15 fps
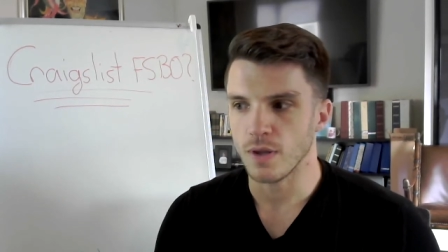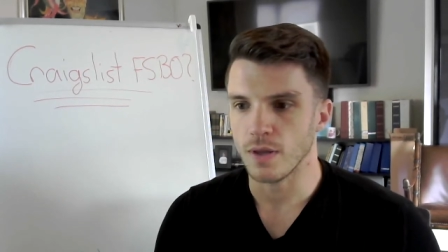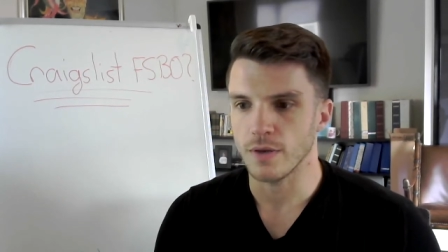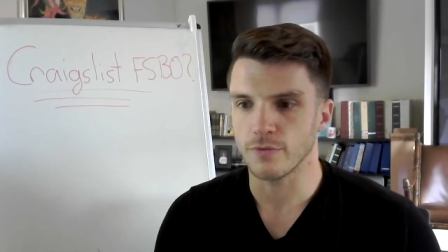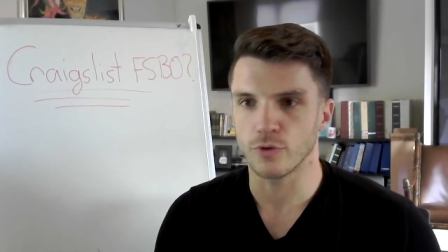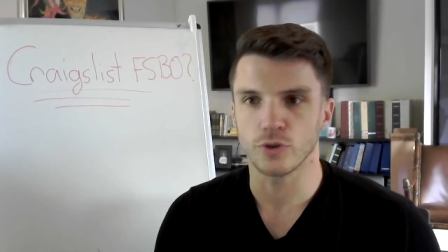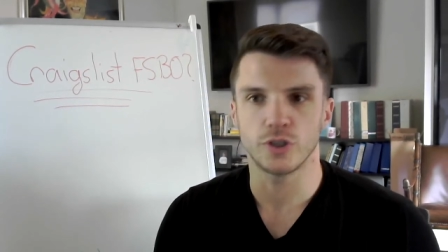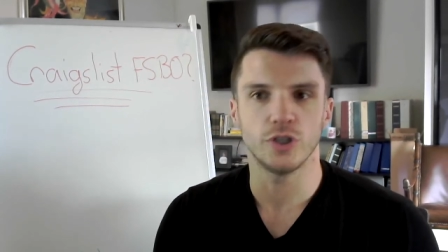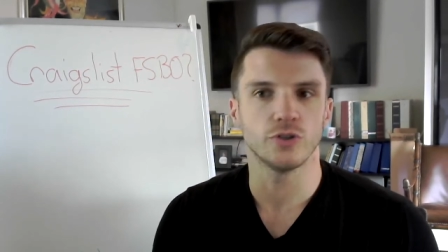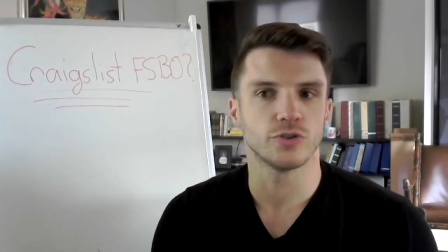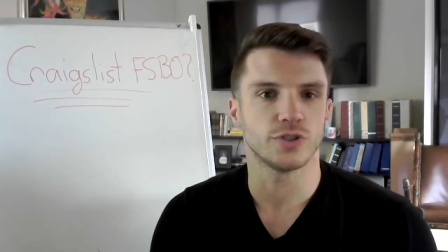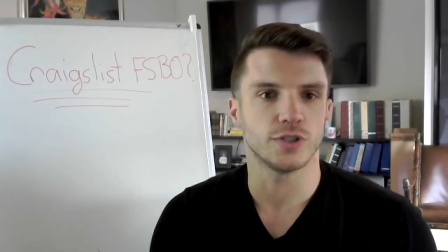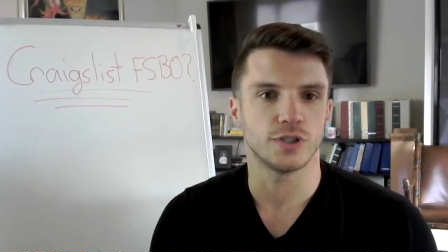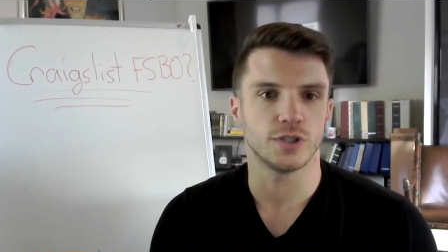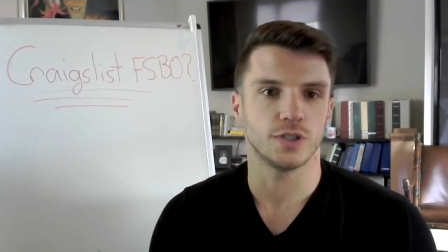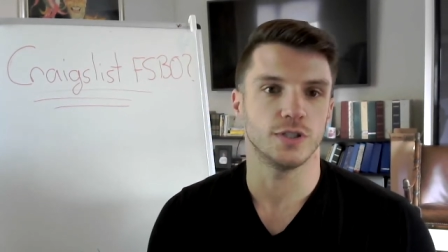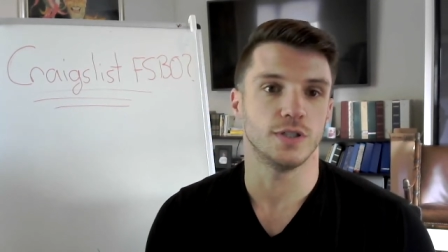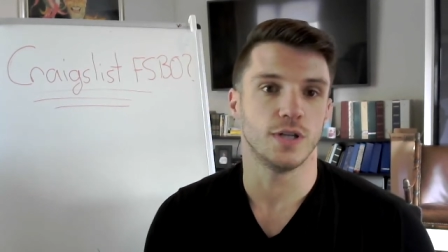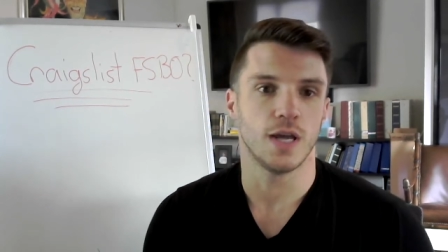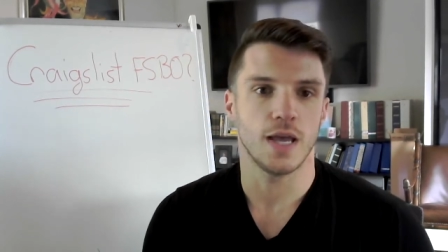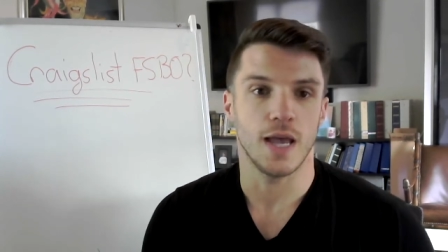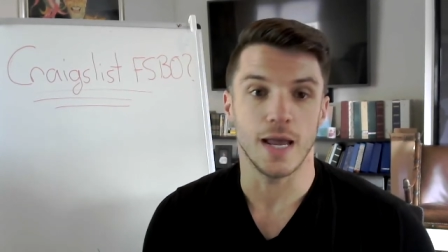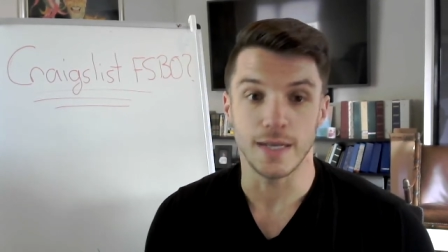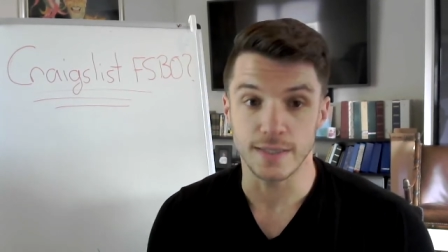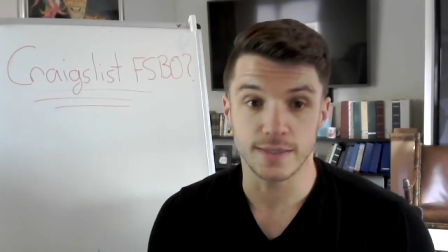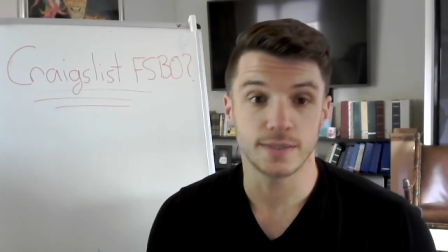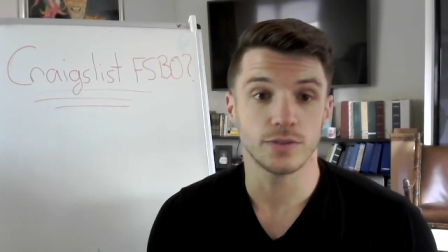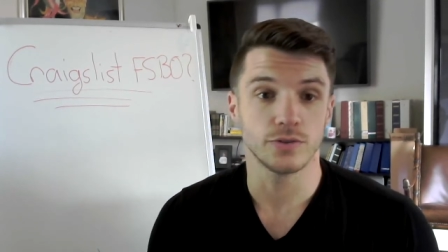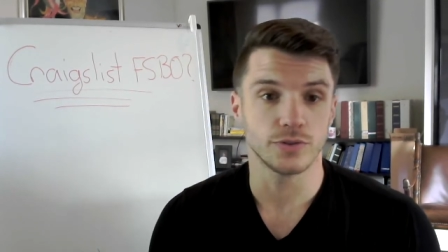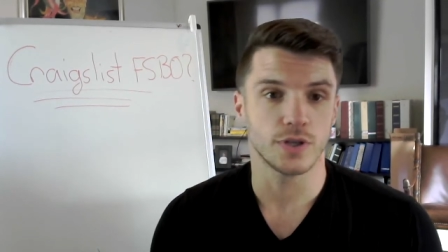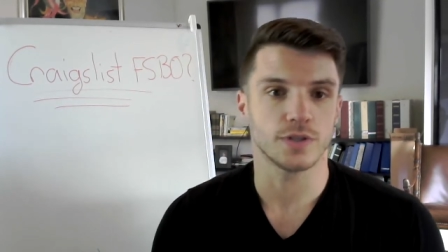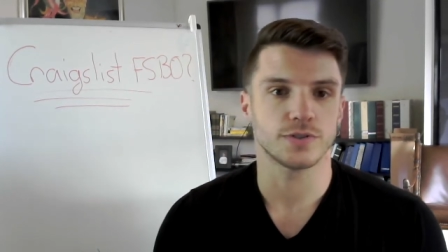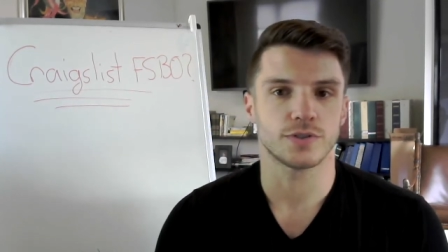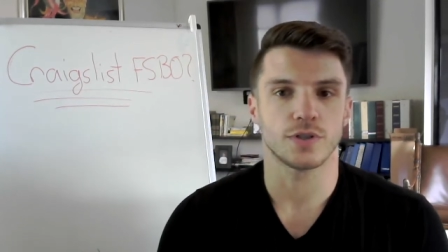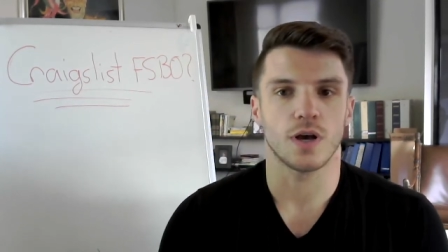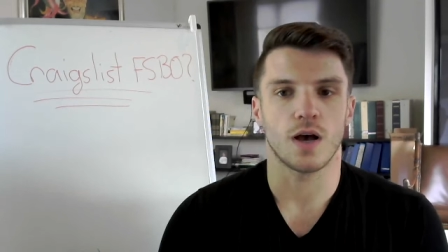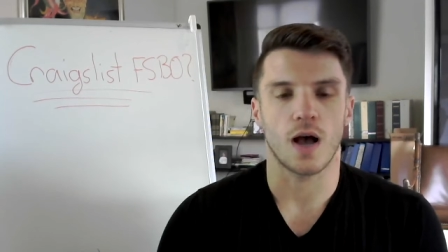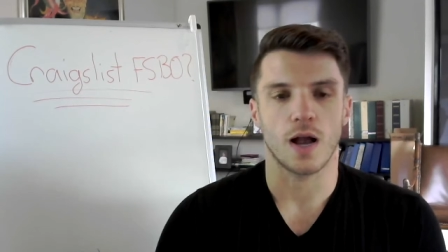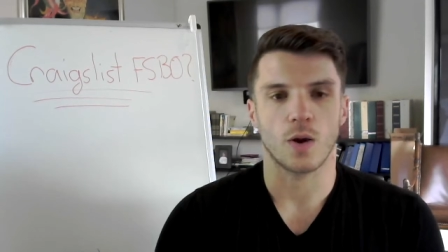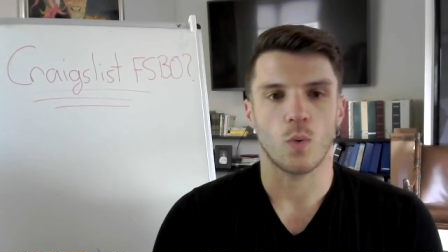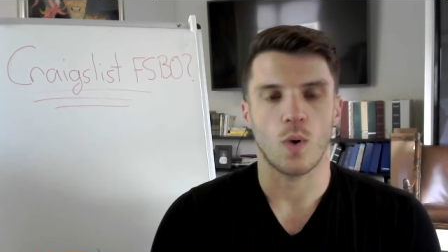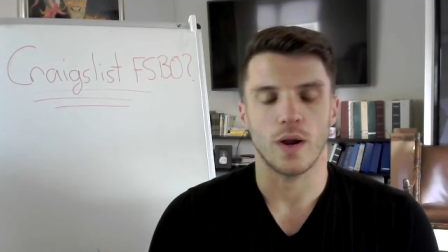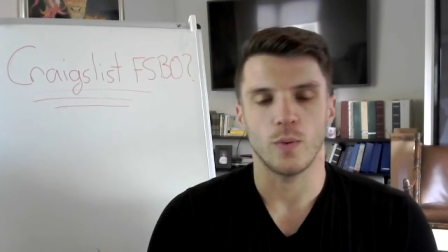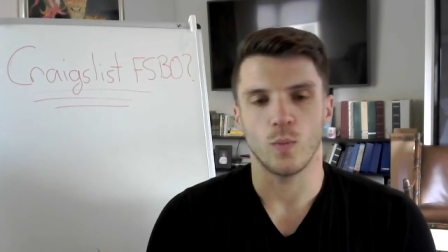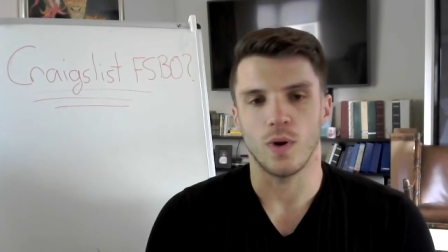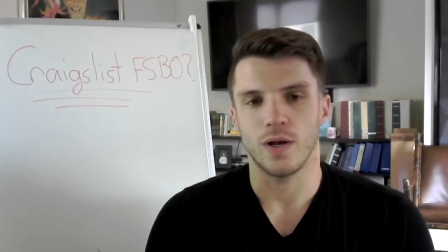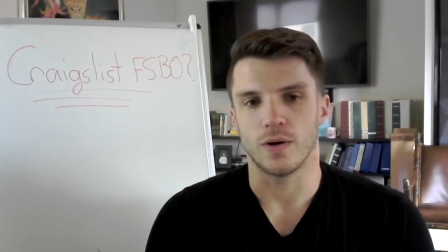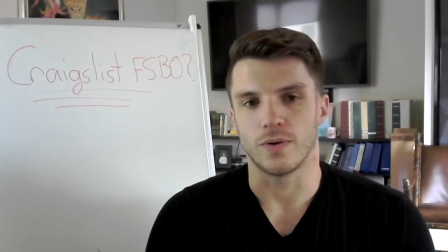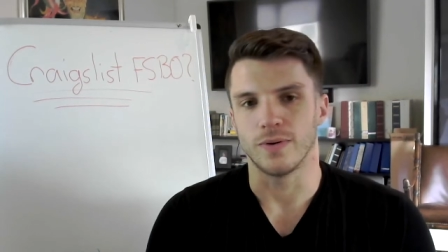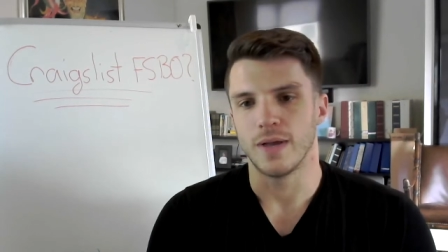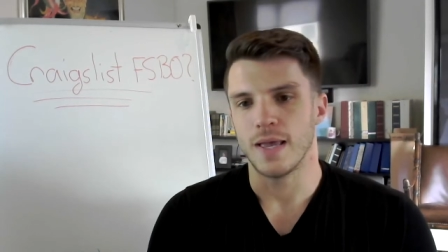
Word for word: For years it did, and it still does uh, quite well,